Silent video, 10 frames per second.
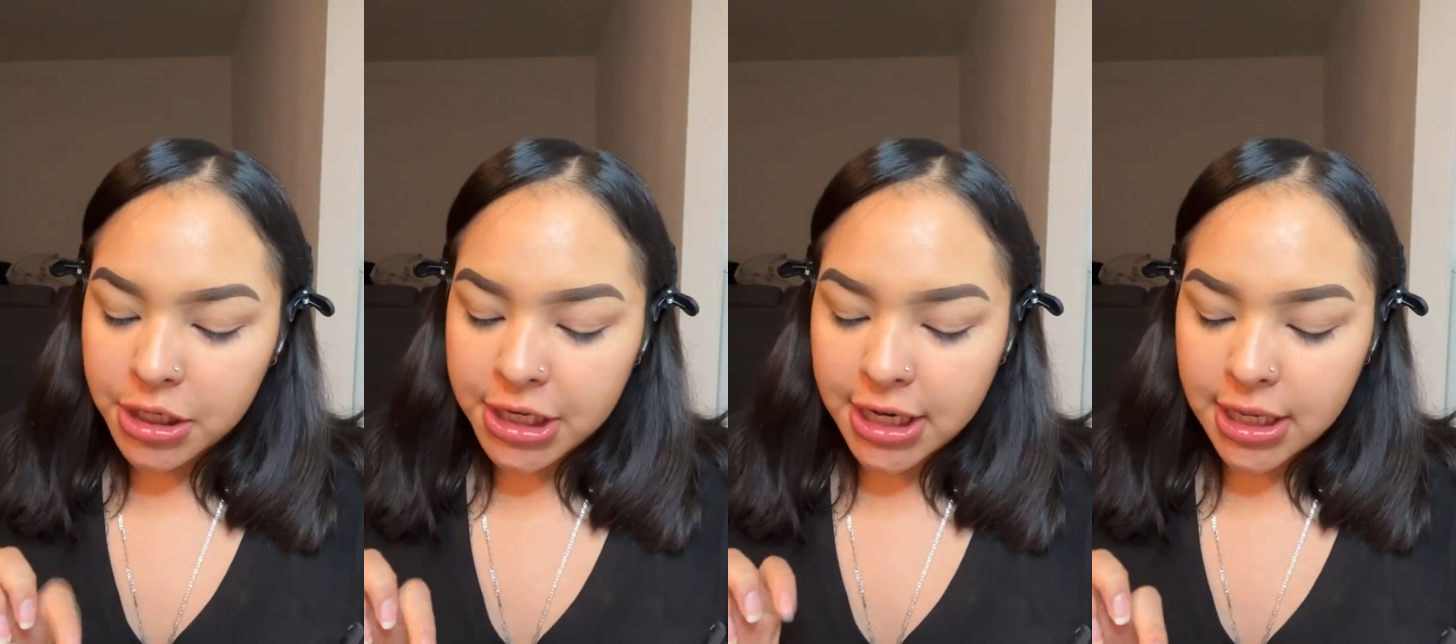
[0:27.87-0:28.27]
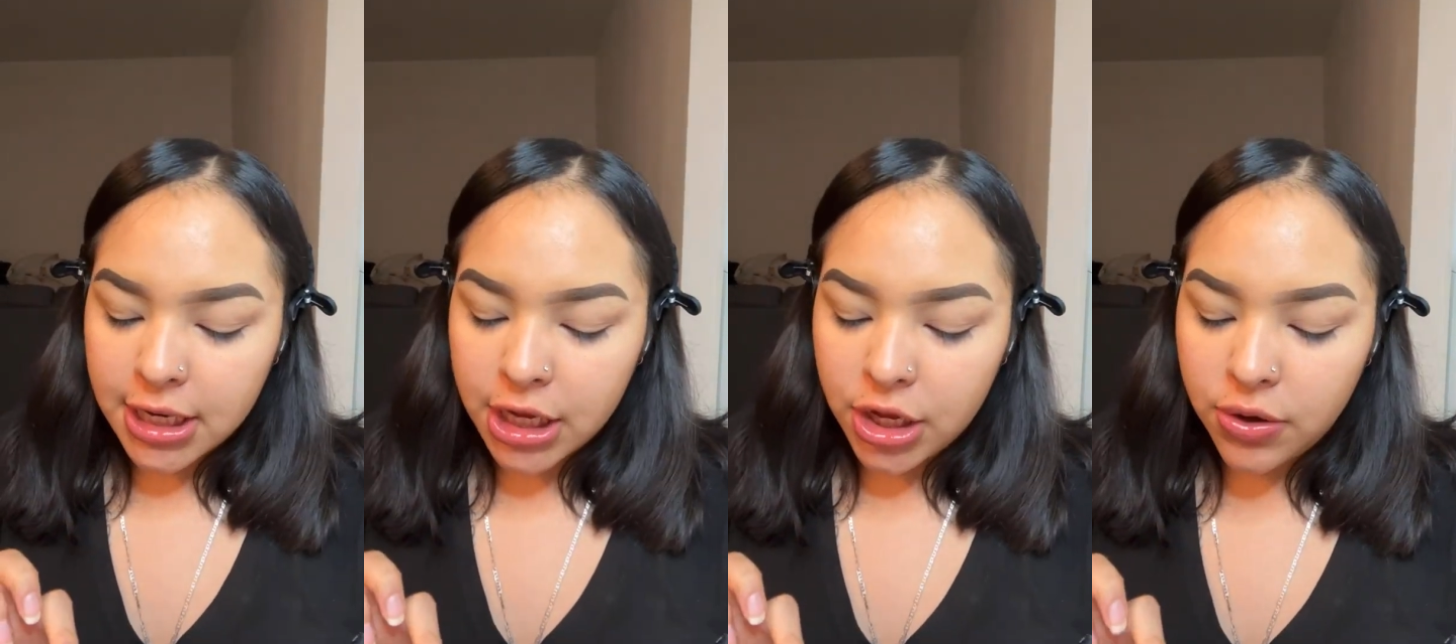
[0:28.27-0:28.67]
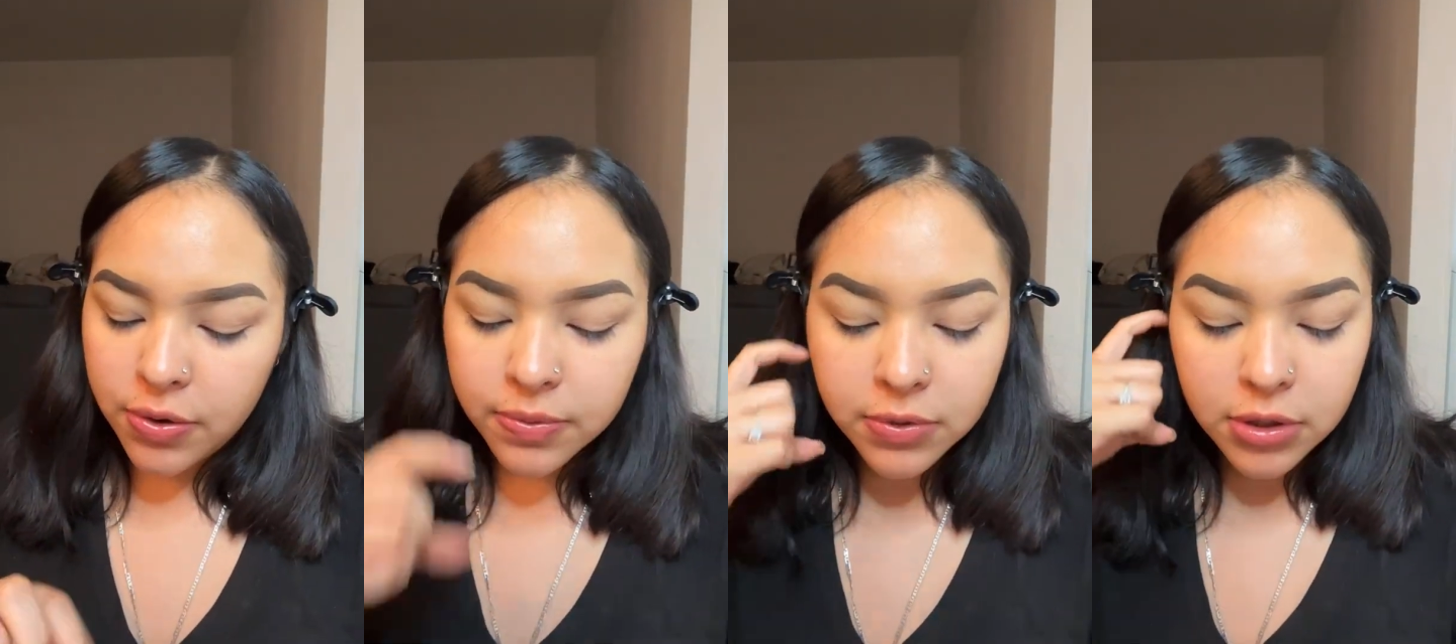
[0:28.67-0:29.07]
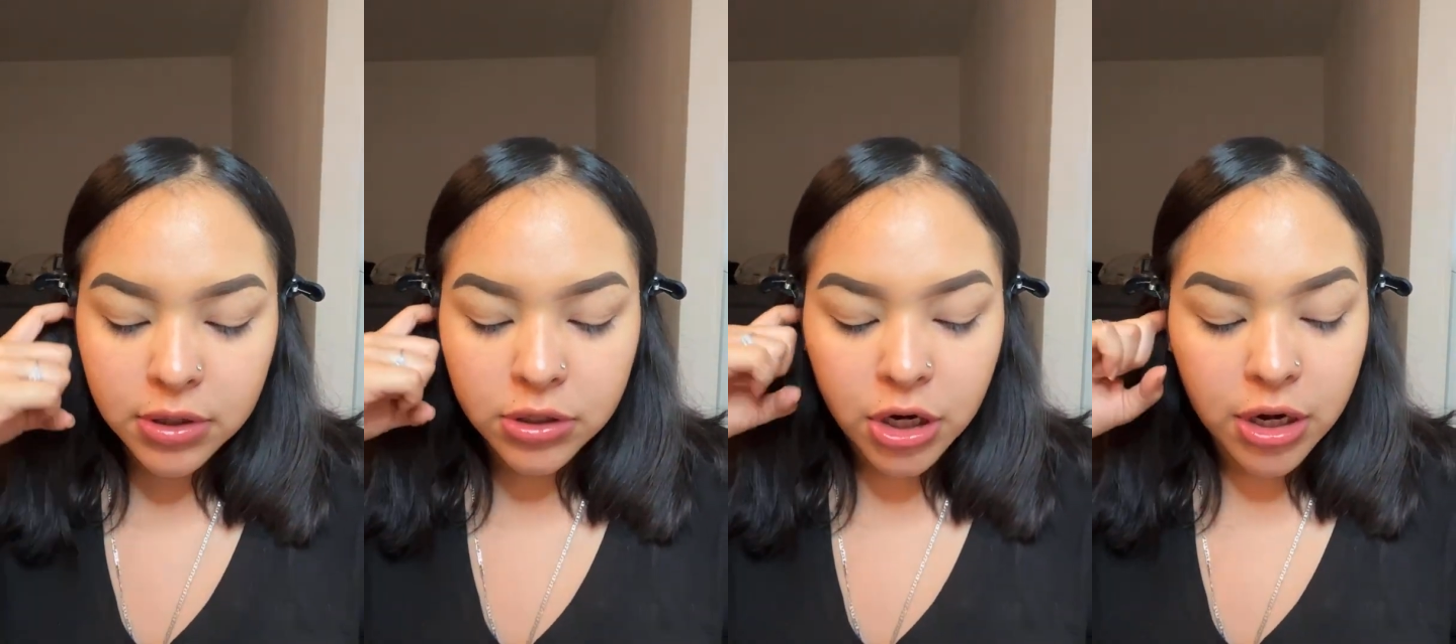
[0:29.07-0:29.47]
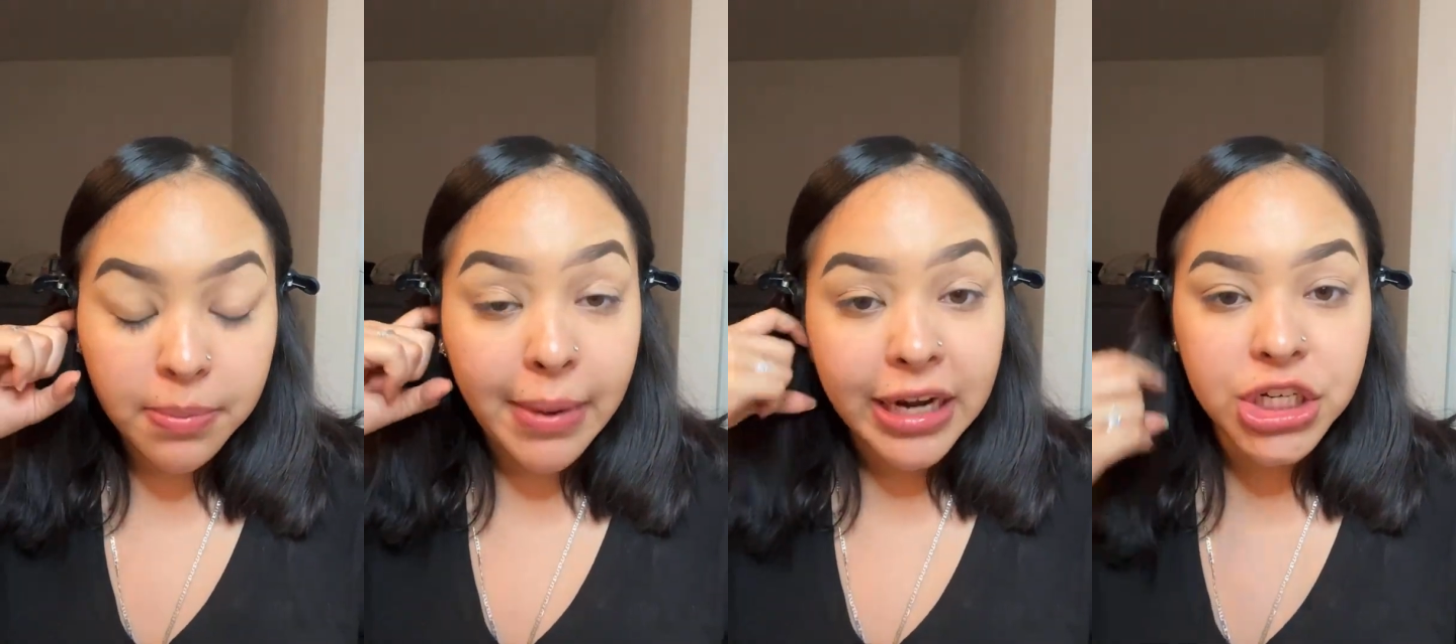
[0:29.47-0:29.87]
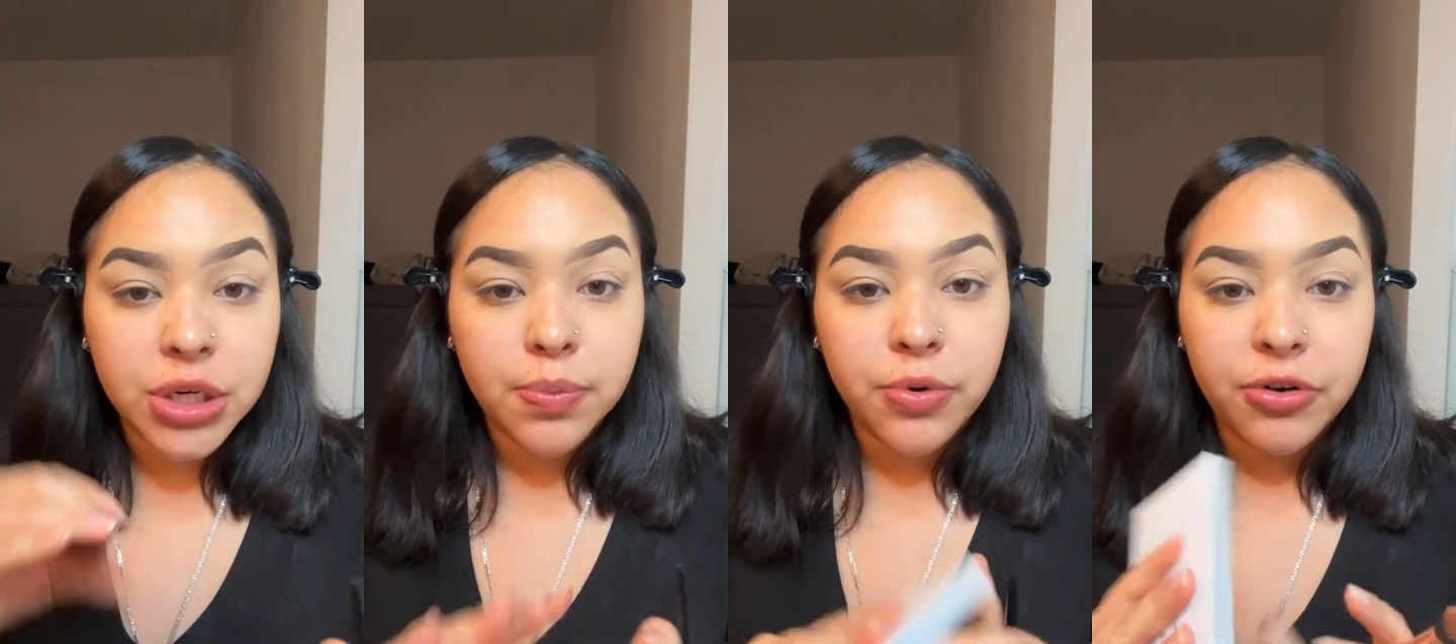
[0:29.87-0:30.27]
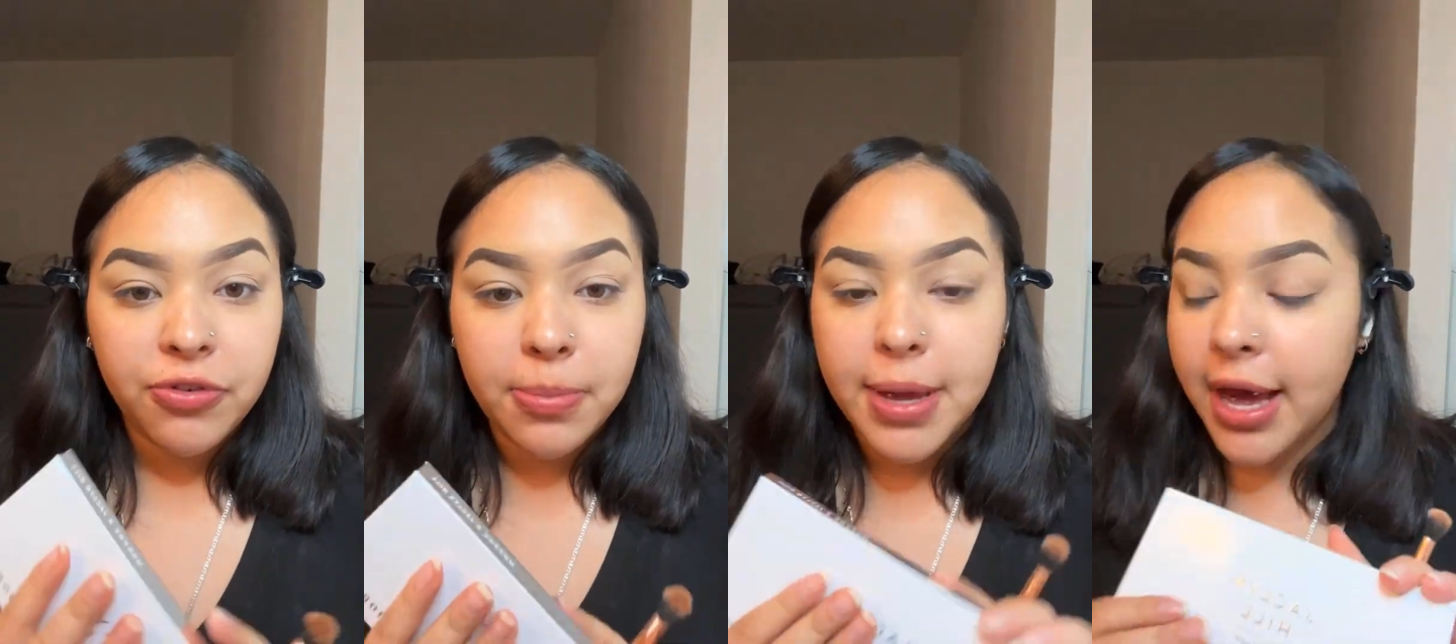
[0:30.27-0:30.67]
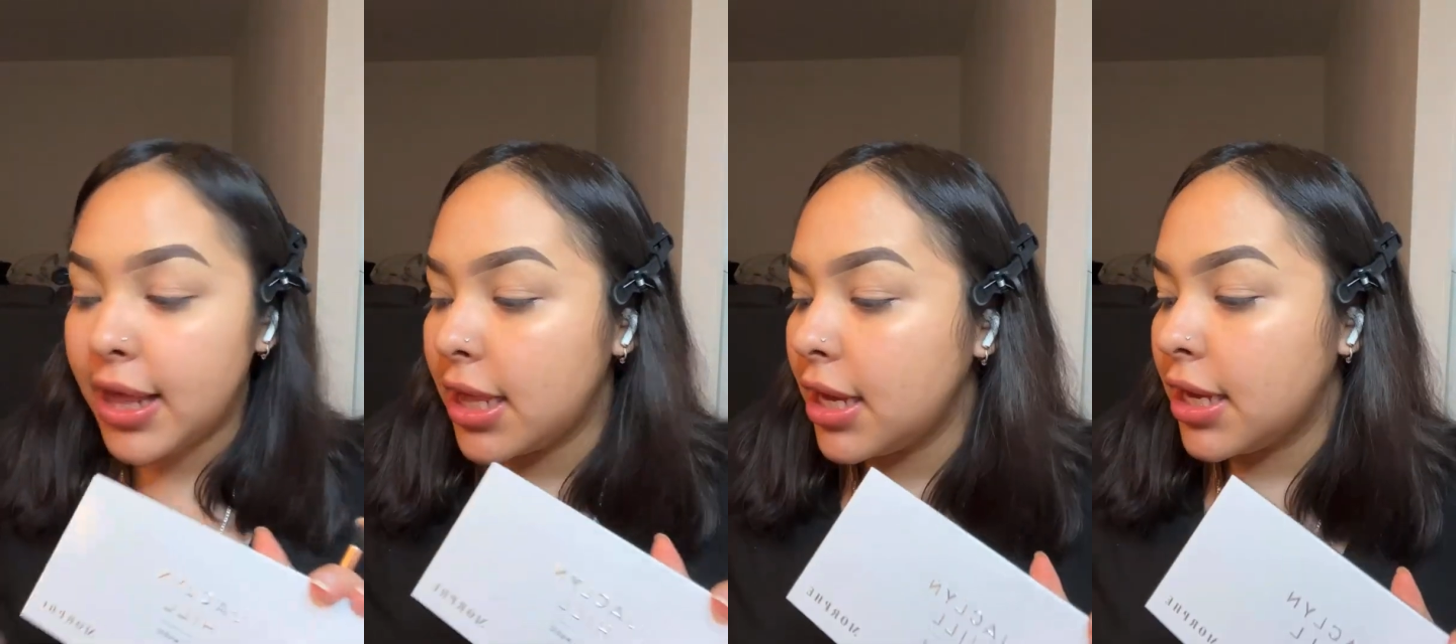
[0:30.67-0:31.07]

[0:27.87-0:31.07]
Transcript: Jaclyn Hill Dark Magic Morphe palette,